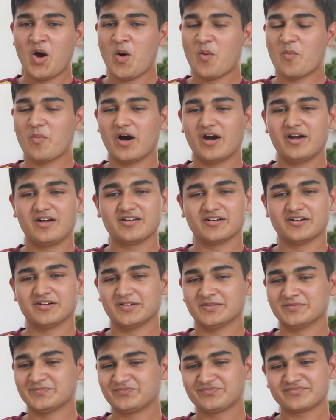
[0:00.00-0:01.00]
But
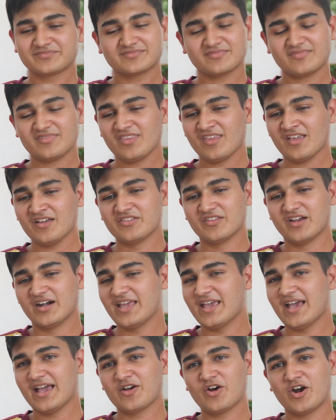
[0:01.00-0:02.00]
the
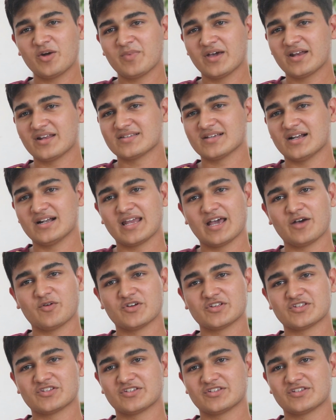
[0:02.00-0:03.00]
day I got my result, I
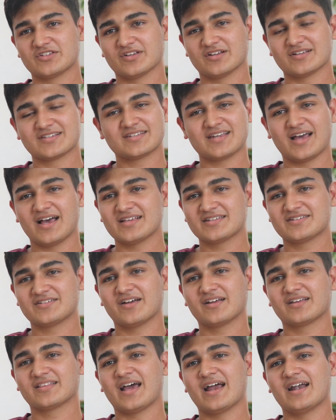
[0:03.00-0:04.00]
was
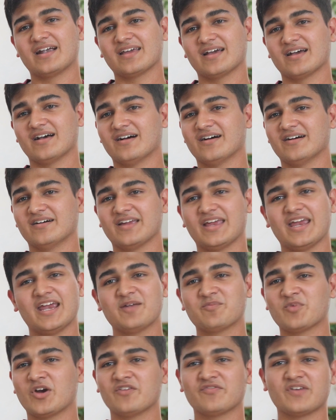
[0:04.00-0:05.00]
starstruck that
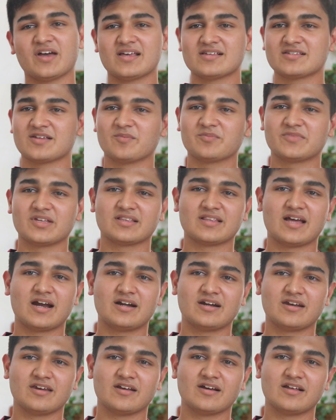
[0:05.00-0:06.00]
8.5 is something
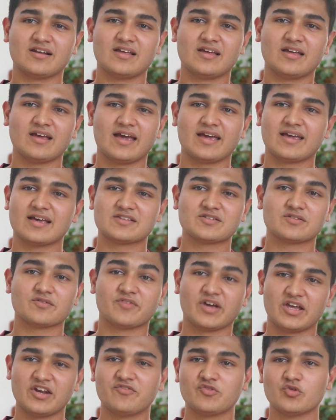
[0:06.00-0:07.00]
that nearly, I guess,
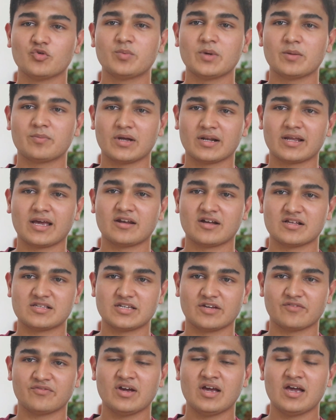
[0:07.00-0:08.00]
very few people can
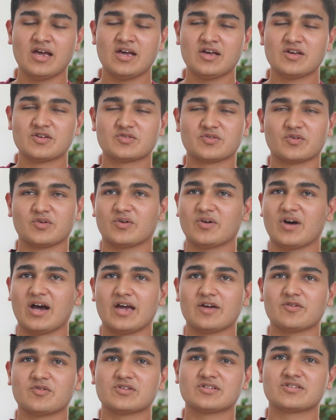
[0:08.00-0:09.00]
achieve. So
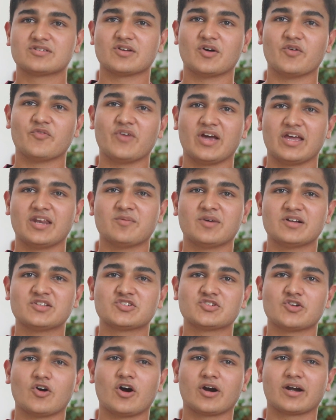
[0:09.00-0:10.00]
I was very much
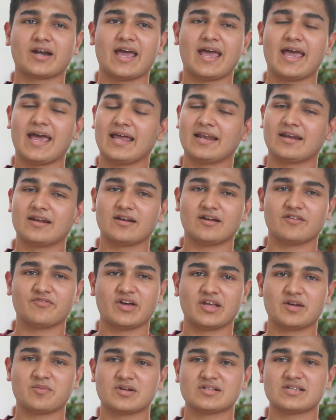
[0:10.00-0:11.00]
shocked and
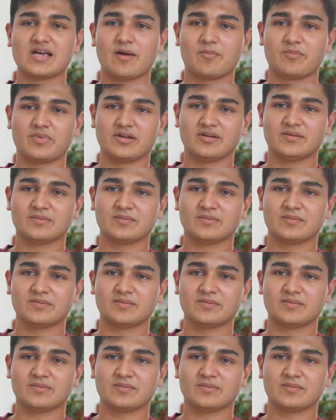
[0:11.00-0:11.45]
very much happy.